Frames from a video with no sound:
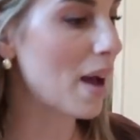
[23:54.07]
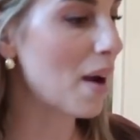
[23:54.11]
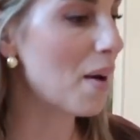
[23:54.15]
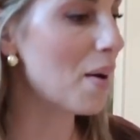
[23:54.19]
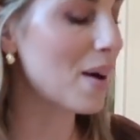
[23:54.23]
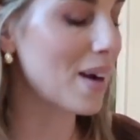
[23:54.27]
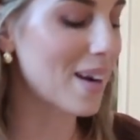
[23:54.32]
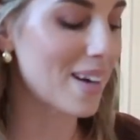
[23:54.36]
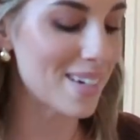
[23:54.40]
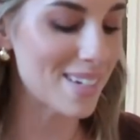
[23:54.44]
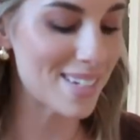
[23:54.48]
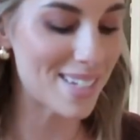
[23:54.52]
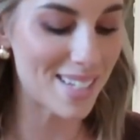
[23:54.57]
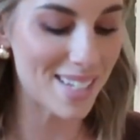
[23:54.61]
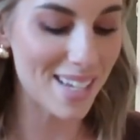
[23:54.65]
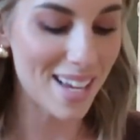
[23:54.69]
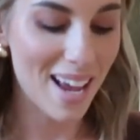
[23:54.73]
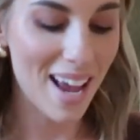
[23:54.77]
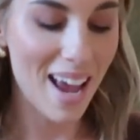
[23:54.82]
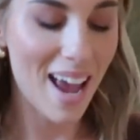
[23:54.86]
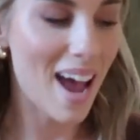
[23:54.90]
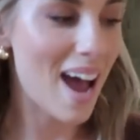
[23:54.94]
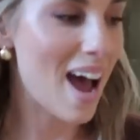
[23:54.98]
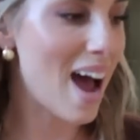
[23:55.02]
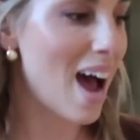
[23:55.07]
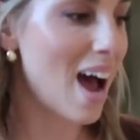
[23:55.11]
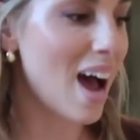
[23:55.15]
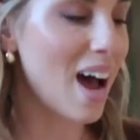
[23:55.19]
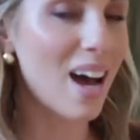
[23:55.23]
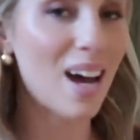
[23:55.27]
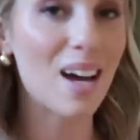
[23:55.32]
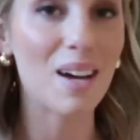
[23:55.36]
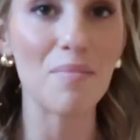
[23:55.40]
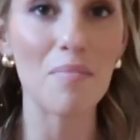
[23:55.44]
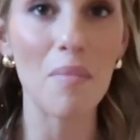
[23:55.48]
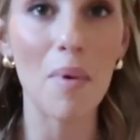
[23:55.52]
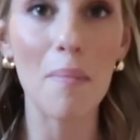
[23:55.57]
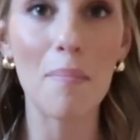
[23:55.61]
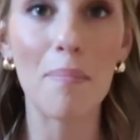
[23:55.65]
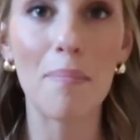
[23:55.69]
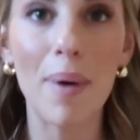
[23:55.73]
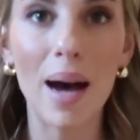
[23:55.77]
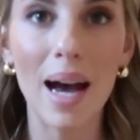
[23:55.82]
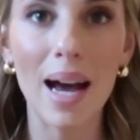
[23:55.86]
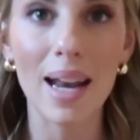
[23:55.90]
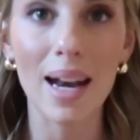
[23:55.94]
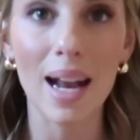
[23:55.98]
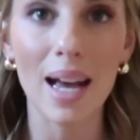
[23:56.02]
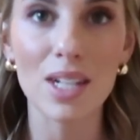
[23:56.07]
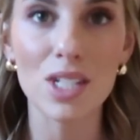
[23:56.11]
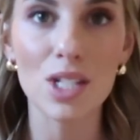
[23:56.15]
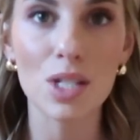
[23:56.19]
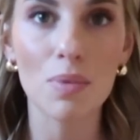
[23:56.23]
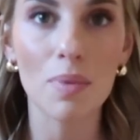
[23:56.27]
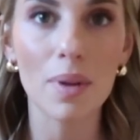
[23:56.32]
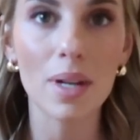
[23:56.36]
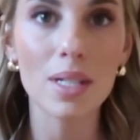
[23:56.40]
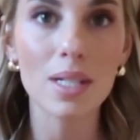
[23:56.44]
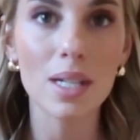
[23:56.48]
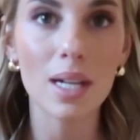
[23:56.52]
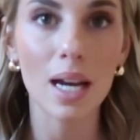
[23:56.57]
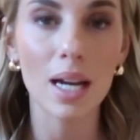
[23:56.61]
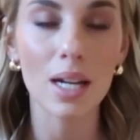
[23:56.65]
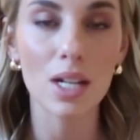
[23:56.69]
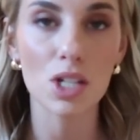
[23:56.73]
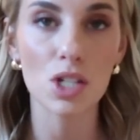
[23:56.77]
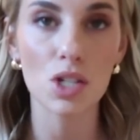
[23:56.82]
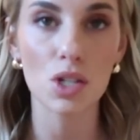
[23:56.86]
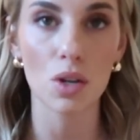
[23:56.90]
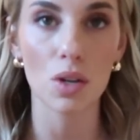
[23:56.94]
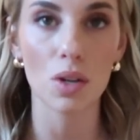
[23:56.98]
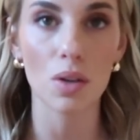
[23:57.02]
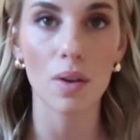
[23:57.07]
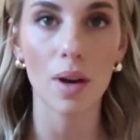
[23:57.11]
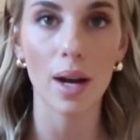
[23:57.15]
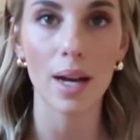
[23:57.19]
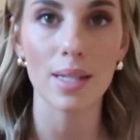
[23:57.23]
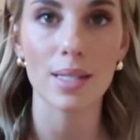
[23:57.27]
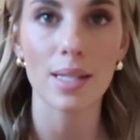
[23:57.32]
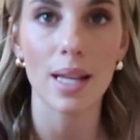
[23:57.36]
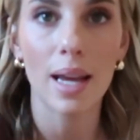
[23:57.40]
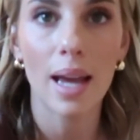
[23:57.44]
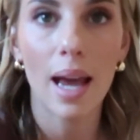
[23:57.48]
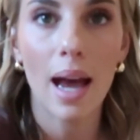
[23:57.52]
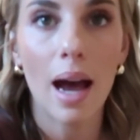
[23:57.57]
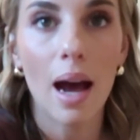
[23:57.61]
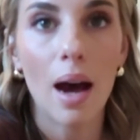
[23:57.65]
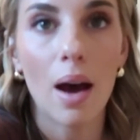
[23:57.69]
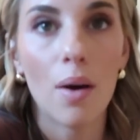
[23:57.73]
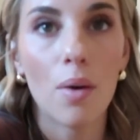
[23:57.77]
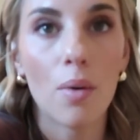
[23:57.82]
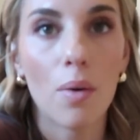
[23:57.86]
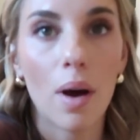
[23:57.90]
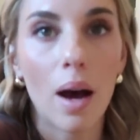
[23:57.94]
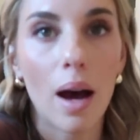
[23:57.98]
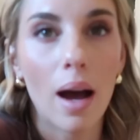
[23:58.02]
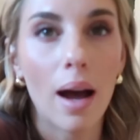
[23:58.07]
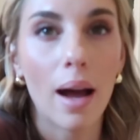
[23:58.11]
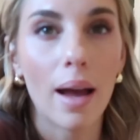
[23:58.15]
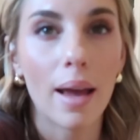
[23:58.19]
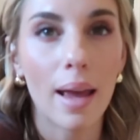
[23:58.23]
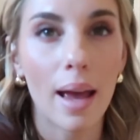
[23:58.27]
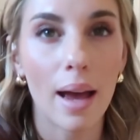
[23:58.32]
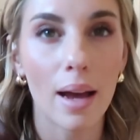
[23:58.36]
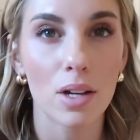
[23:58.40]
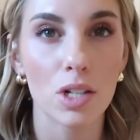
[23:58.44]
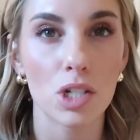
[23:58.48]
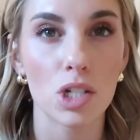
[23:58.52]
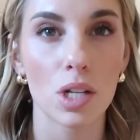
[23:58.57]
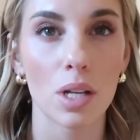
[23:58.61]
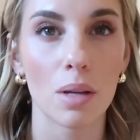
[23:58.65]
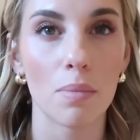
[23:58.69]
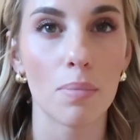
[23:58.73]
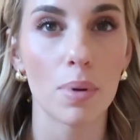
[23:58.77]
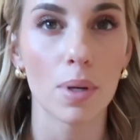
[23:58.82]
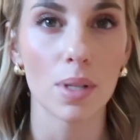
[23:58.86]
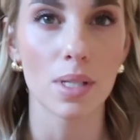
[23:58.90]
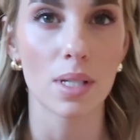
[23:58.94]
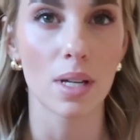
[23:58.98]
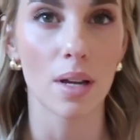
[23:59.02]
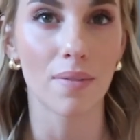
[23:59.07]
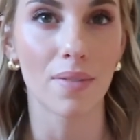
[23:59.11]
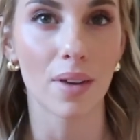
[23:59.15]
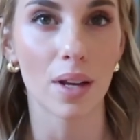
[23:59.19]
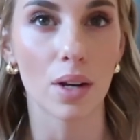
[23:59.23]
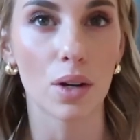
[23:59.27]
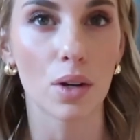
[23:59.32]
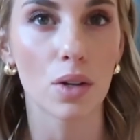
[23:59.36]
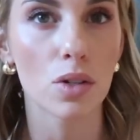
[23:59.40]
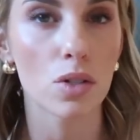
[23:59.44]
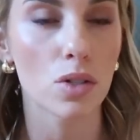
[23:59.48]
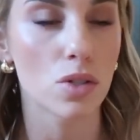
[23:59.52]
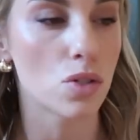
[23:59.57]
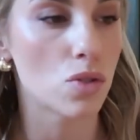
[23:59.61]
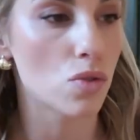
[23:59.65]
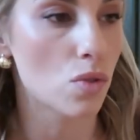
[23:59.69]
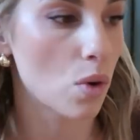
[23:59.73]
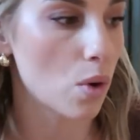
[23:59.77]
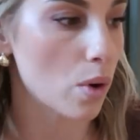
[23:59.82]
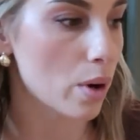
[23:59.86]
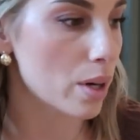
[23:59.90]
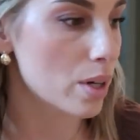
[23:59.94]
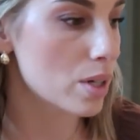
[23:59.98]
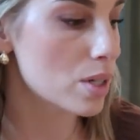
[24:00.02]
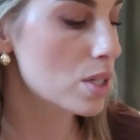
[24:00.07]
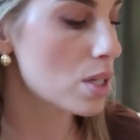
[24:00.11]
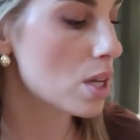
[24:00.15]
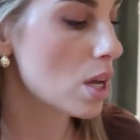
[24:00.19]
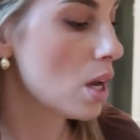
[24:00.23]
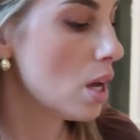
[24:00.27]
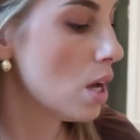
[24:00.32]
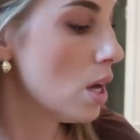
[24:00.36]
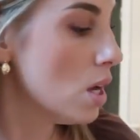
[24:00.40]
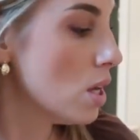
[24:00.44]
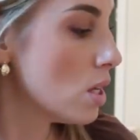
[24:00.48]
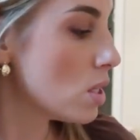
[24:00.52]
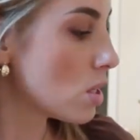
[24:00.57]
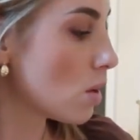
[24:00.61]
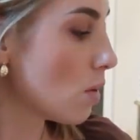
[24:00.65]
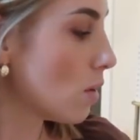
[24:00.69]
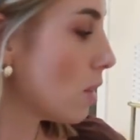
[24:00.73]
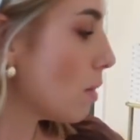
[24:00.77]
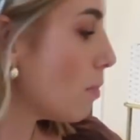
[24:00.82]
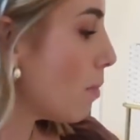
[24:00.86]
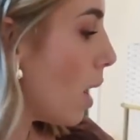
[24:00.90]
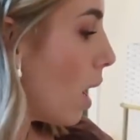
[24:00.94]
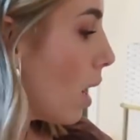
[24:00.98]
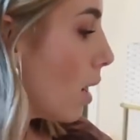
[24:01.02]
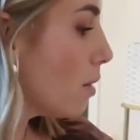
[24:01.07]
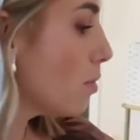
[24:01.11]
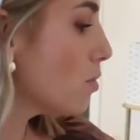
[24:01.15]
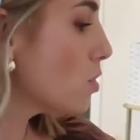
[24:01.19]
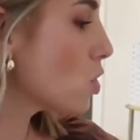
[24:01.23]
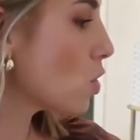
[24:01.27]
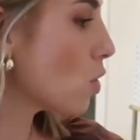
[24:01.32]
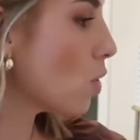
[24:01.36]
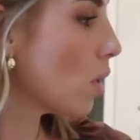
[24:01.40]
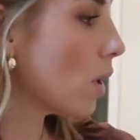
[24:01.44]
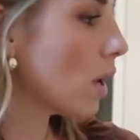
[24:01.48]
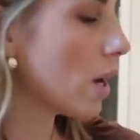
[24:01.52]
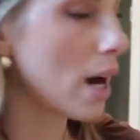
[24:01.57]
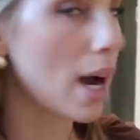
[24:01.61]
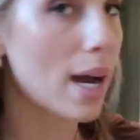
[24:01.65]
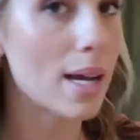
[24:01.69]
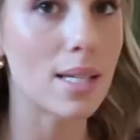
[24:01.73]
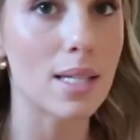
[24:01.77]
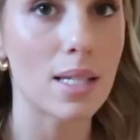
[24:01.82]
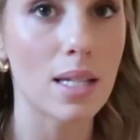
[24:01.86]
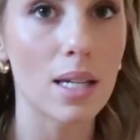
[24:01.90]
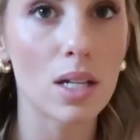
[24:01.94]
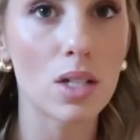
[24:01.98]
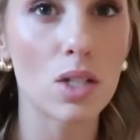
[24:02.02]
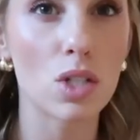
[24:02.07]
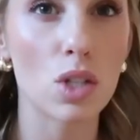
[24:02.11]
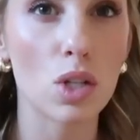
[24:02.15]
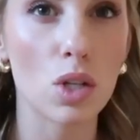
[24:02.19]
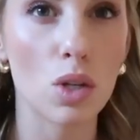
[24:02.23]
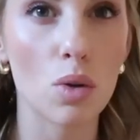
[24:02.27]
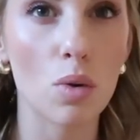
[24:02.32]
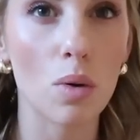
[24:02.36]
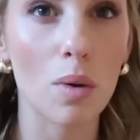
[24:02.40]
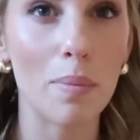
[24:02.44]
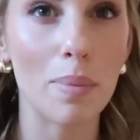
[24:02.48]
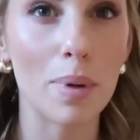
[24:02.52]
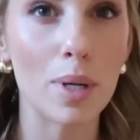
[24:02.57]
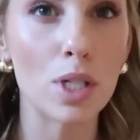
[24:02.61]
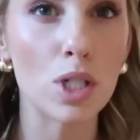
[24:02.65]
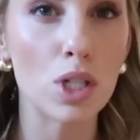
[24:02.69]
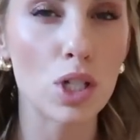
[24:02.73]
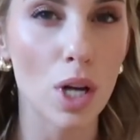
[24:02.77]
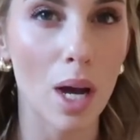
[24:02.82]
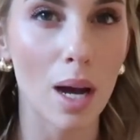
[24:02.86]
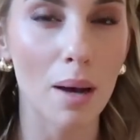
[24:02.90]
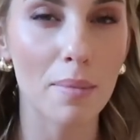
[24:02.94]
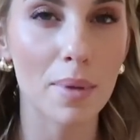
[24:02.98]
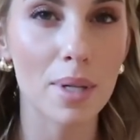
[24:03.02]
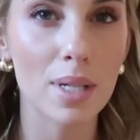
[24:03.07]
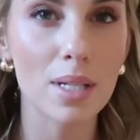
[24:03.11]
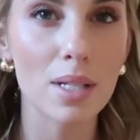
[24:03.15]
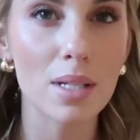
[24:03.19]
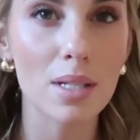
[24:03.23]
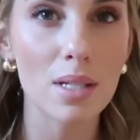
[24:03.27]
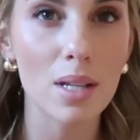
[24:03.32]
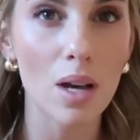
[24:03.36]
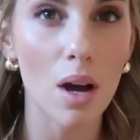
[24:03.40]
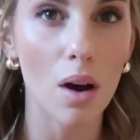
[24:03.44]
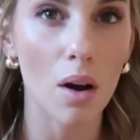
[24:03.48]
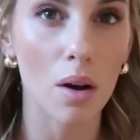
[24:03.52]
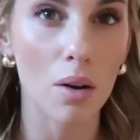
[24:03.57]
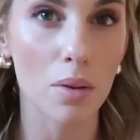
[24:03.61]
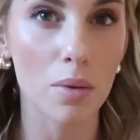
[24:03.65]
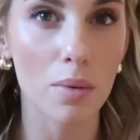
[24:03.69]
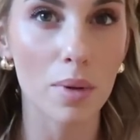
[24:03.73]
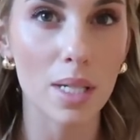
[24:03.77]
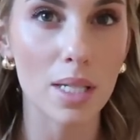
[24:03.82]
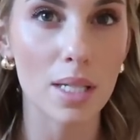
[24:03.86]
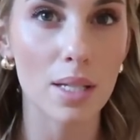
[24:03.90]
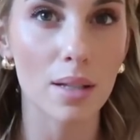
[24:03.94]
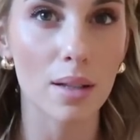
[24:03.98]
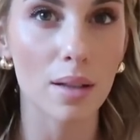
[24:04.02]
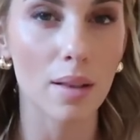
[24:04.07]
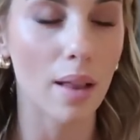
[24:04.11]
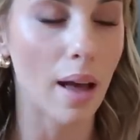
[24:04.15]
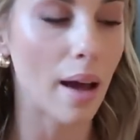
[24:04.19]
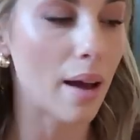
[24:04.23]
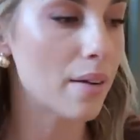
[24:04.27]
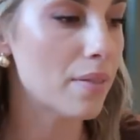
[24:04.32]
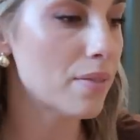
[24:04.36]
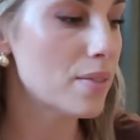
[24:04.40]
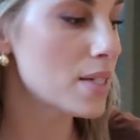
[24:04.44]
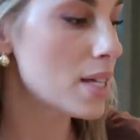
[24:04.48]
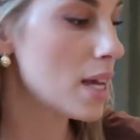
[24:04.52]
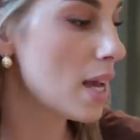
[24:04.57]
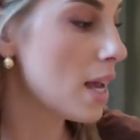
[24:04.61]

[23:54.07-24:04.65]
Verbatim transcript: hours. Um, but I just wanted to kind of show you guys like how I actually put stuff in her drawers. So in the bottom drawer, I stick to pajamas all the way to the left